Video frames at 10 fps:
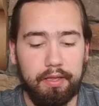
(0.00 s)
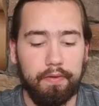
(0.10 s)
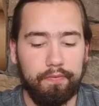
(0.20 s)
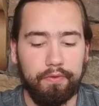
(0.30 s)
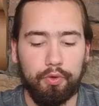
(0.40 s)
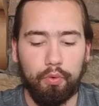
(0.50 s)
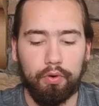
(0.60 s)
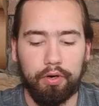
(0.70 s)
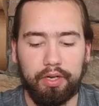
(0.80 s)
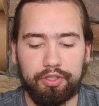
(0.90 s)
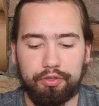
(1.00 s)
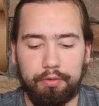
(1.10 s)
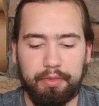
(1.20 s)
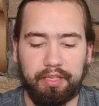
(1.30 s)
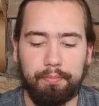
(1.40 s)
if you're
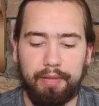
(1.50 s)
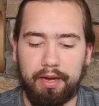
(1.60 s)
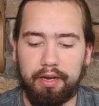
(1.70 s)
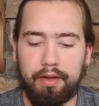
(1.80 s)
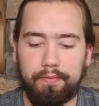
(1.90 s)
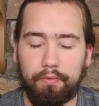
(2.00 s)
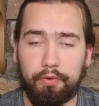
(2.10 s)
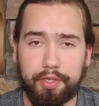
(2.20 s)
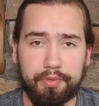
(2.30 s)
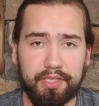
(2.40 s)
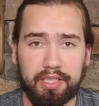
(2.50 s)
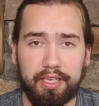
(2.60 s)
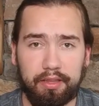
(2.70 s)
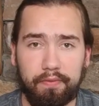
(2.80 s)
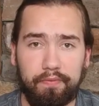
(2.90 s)
extremely competitive or you just
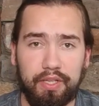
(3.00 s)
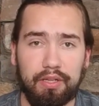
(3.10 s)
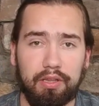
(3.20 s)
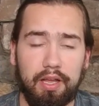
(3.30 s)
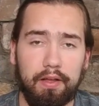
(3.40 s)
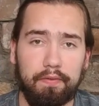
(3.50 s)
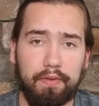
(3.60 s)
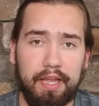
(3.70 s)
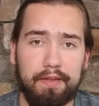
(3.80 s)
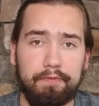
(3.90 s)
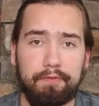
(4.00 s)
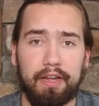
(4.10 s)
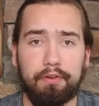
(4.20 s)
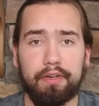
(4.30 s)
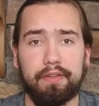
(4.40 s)
like the feel of a
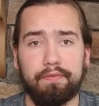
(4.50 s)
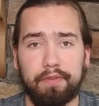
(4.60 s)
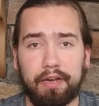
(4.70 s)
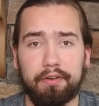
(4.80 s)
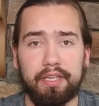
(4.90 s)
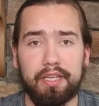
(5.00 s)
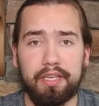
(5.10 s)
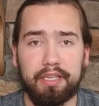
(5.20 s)
very, very